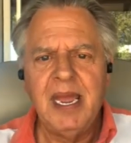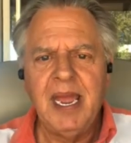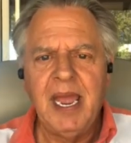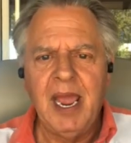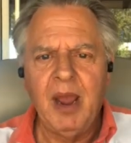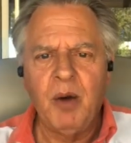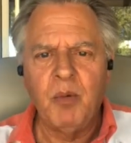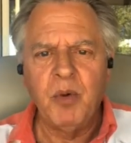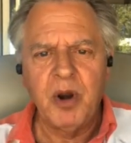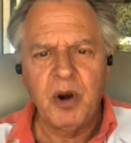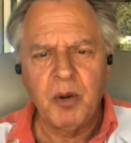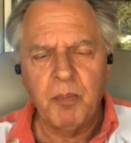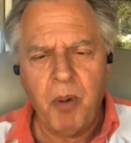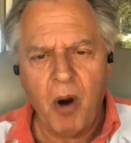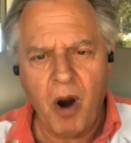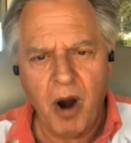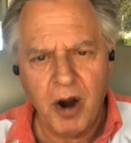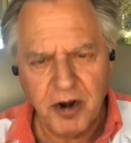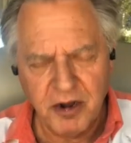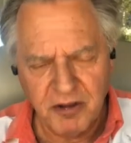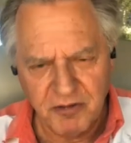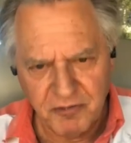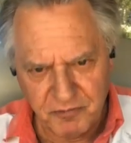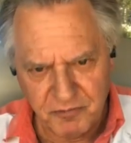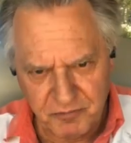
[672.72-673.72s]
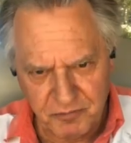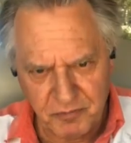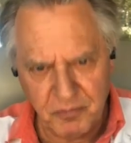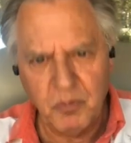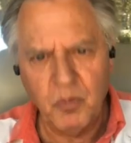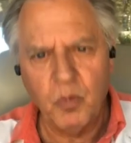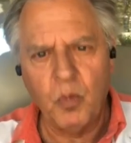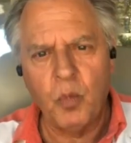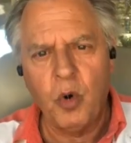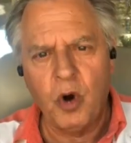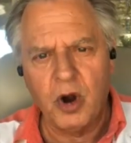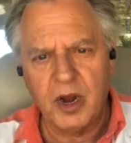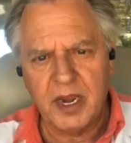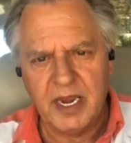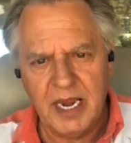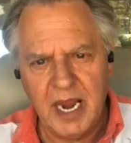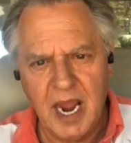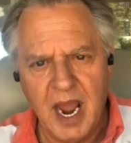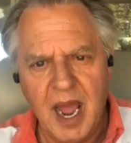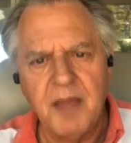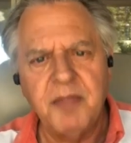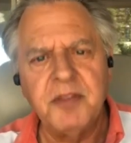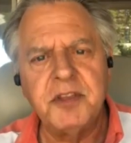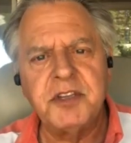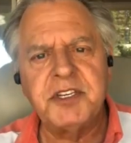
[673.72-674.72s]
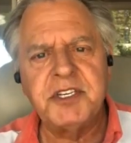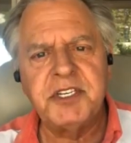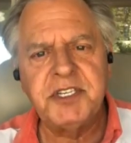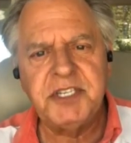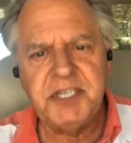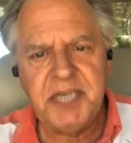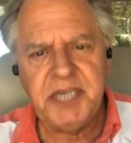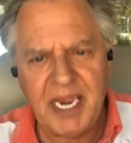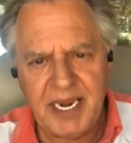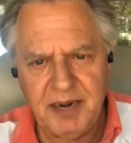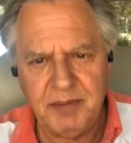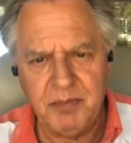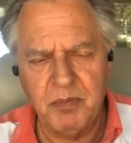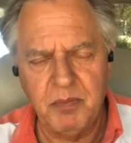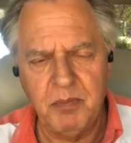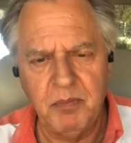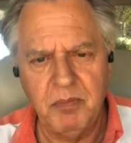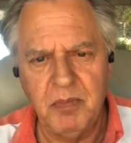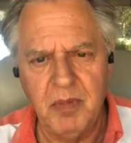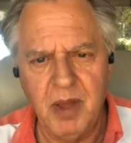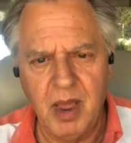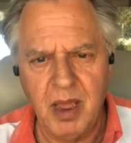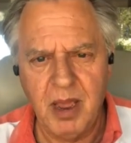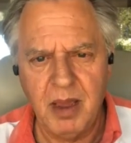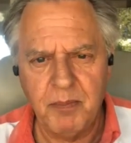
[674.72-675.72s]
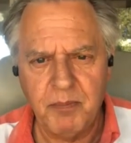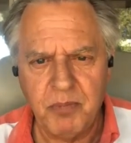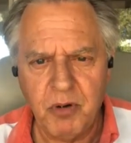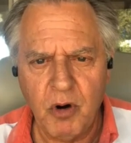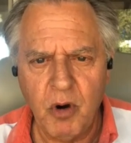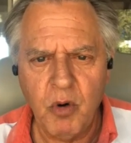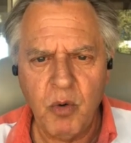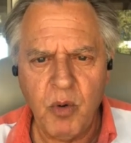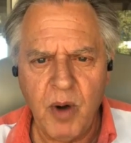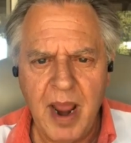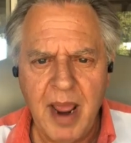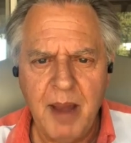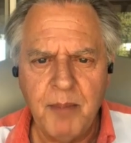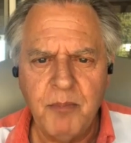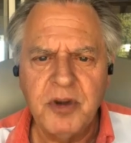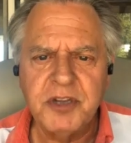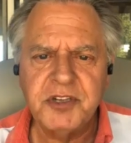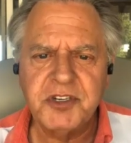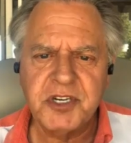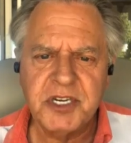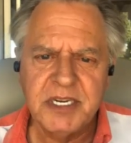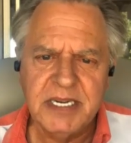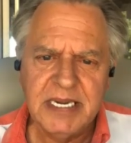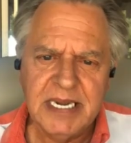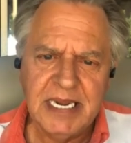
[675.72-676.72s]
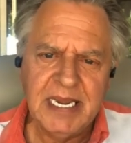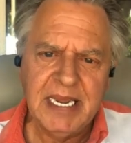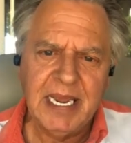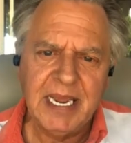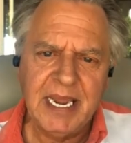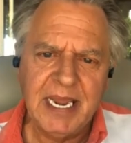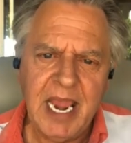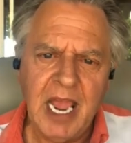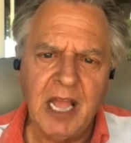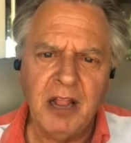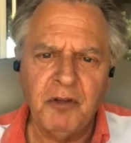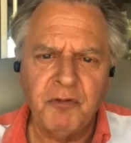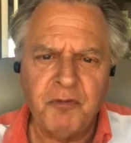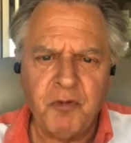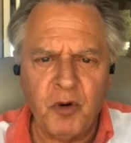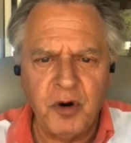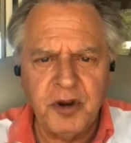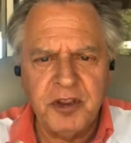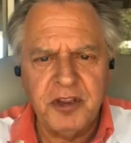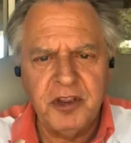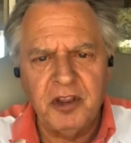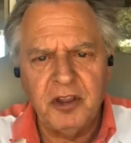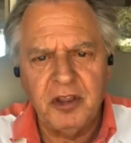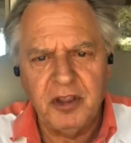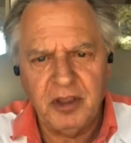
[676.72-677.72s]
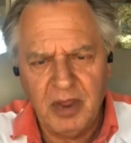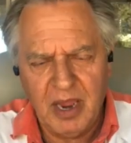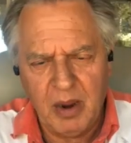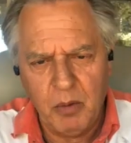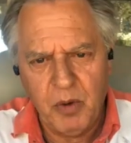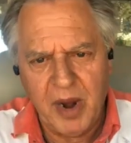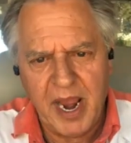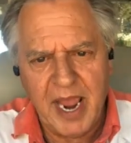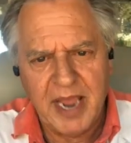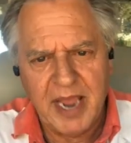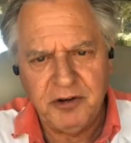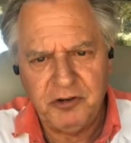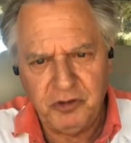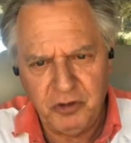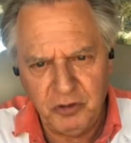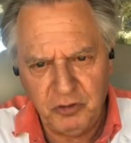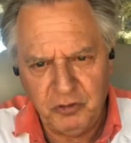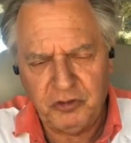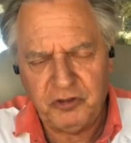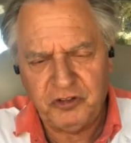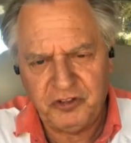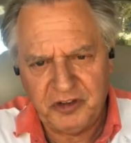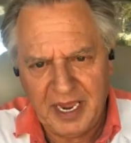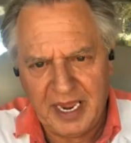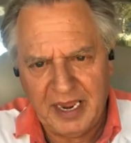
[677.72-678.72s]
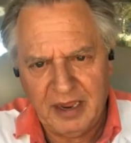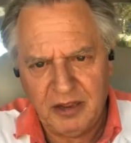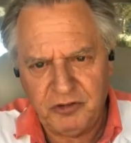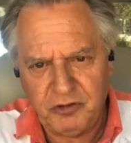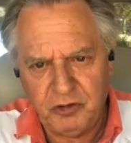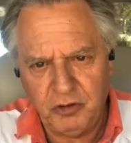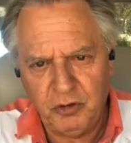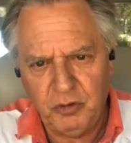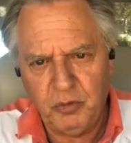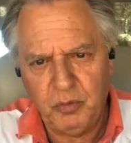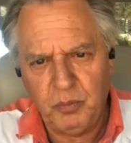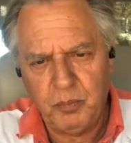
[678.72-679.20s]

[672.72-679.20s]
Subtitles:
and we were part of working on the state program, which California, we had two steps.